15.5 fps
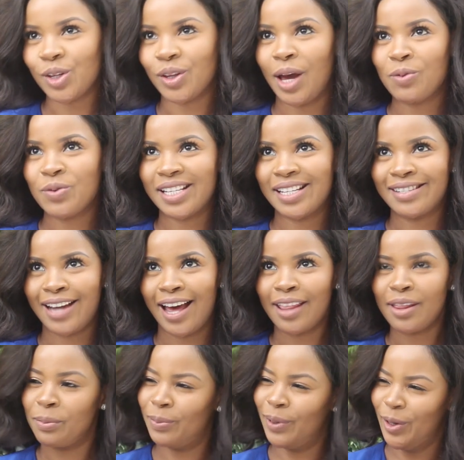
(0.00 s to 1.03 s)
so that was
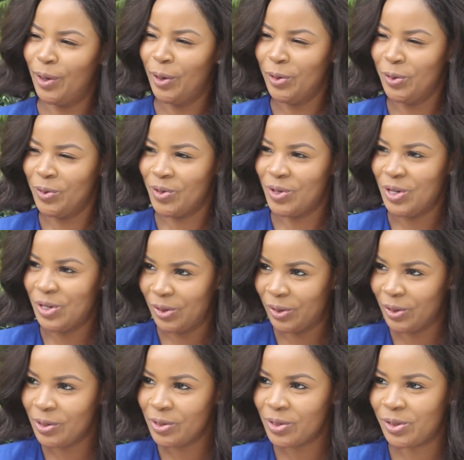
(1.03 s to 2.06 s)
another blow you
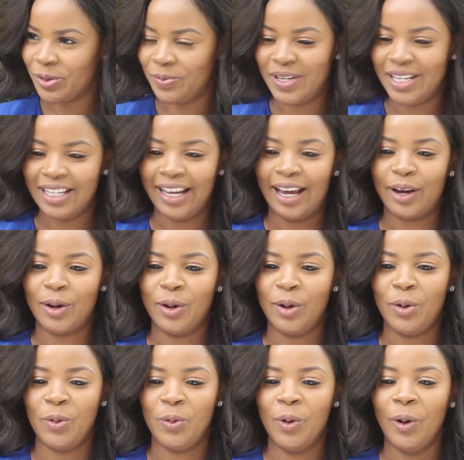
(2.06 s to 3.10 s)
know to be like
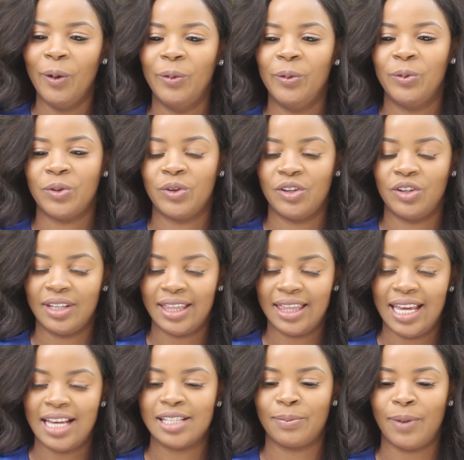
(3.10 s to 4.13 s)
whoa
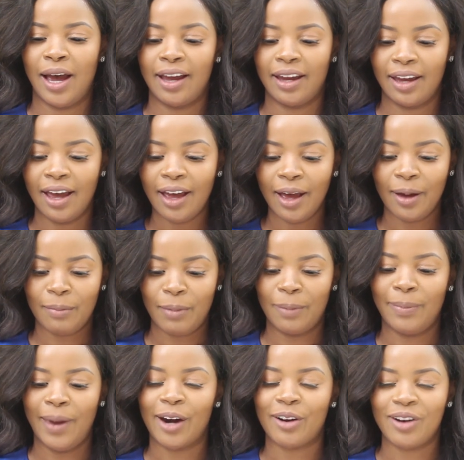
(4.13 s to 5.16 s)
there's my my
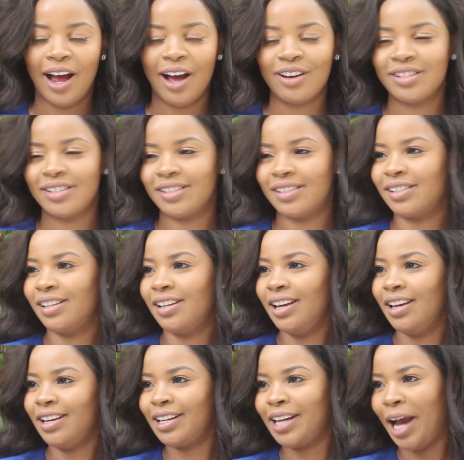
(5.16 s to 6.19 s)
background
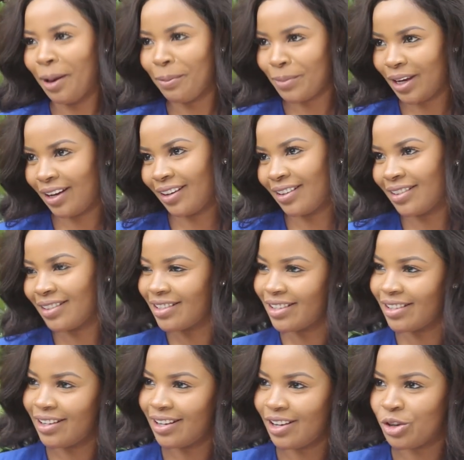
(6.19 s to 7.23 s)
coming
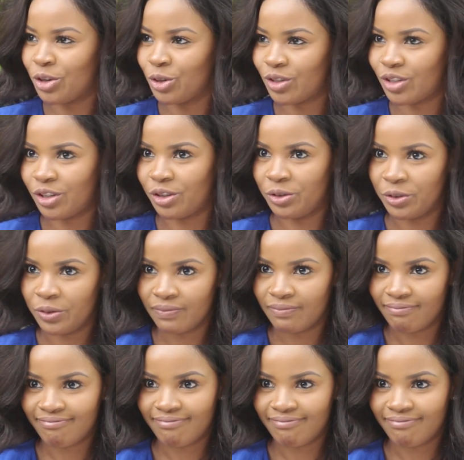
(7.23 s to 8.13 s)
you know to